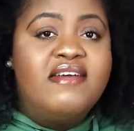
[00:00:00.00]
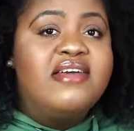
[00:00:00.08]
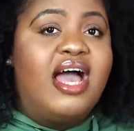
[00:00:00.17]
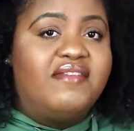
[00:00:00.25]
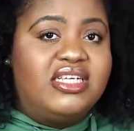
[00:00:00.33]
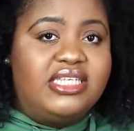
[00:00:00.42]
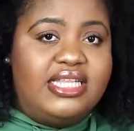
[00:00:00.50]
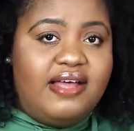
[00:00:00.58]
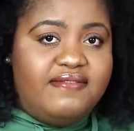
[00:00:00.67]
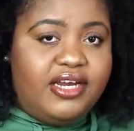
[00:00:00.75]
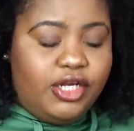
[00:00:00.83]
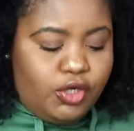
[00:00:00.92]
Haven't seen that
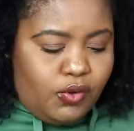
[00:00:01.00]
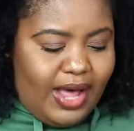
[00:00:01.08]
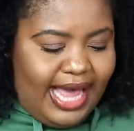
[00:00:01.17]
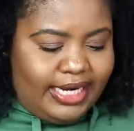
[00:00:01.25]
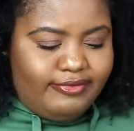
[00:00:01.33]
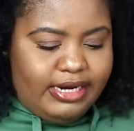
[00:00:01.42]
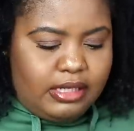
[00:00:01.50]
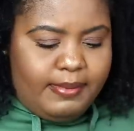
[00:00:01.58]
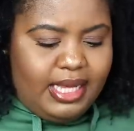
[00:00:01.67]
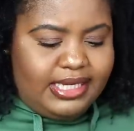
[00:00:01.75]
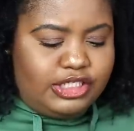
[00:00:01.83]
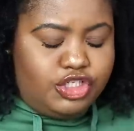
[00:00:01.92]
video, highly
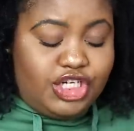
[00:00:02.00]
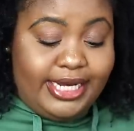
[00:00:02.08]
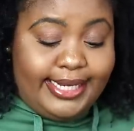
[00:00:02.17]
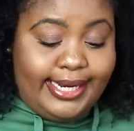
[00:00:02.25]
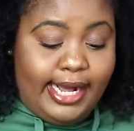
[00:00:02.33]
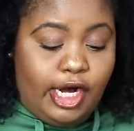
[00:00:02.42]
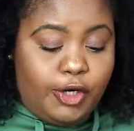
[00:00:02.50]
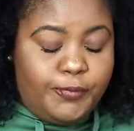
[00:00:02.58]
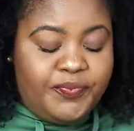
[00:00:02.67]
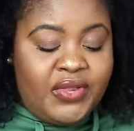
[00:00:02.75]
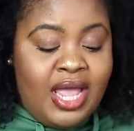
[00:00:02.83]
recommend that you check it out.